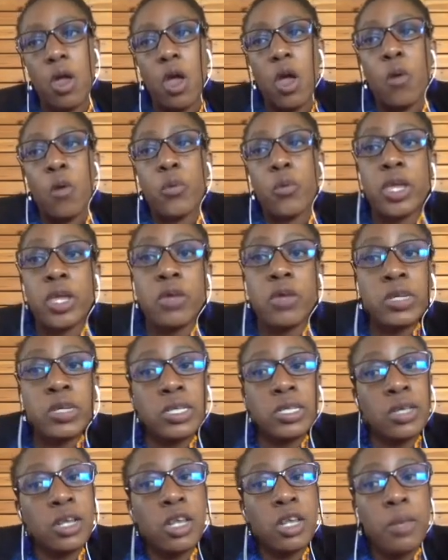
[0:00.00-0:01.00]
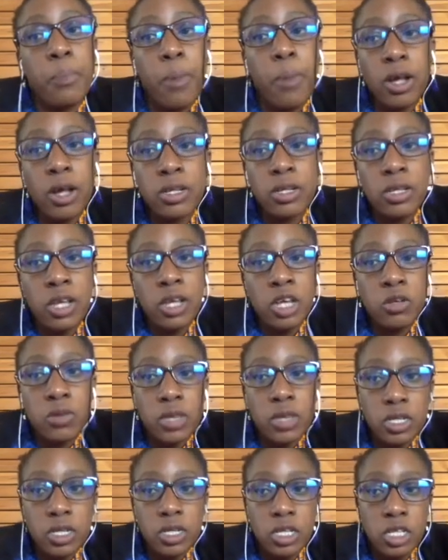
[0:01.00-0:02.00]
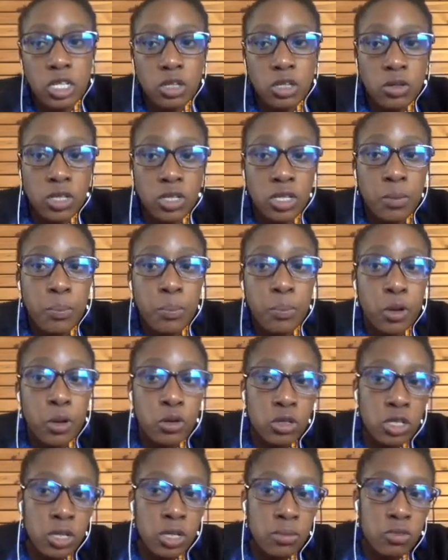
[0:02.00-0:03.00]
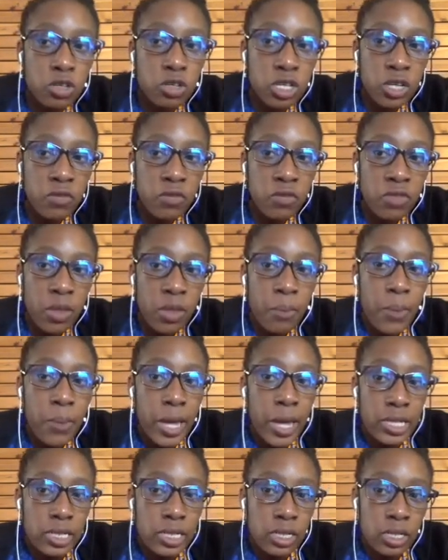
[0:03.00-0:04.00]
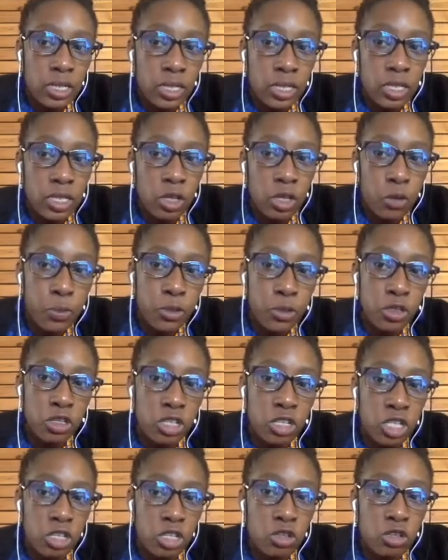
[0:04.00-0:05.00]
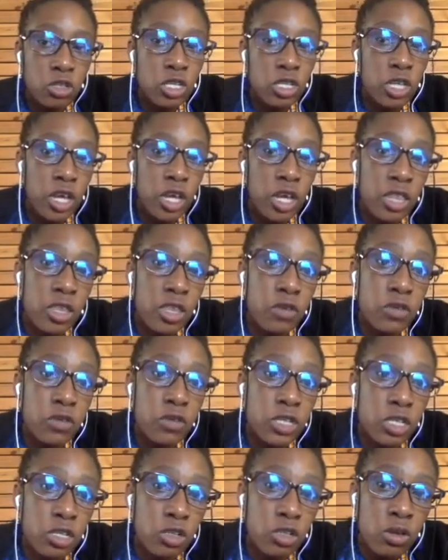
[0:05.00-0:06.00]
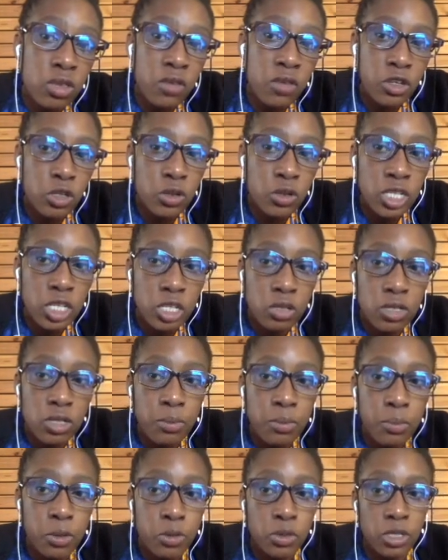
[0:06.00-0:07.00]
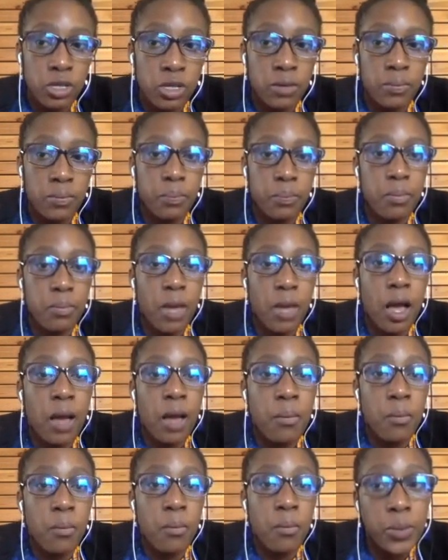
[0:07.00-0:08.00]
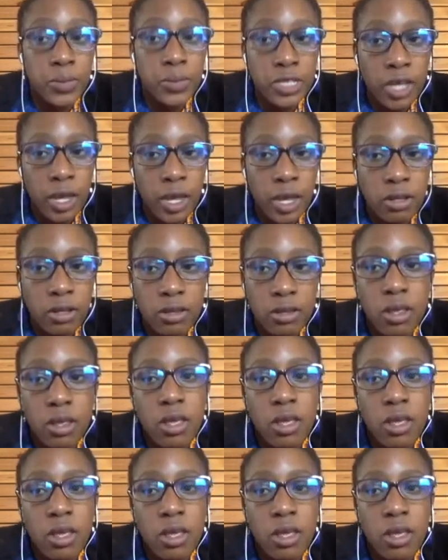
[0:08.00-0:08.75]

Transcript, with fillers: We recently partnered with the Keystone Symposium to give the ambassadors the opportunity to share their research on the virtual Keystone Symposium website.